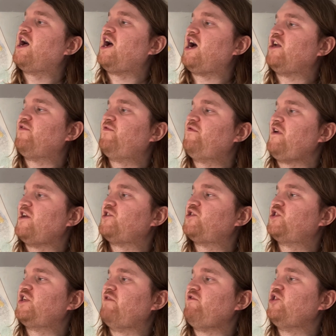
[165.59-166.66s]
And seventh
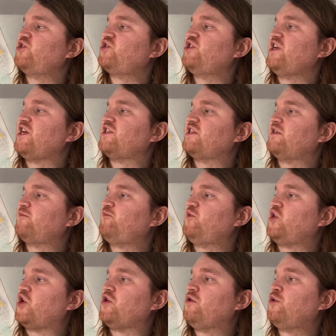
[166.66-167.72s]
seven sneezes
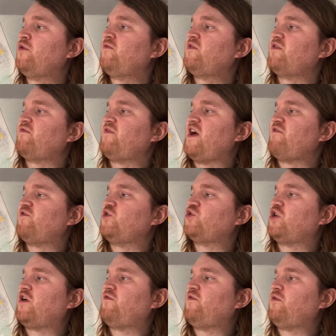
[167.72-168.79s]
blew the feathers
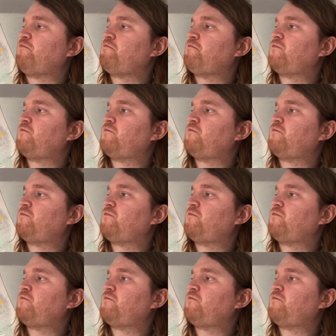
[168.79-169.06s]
of a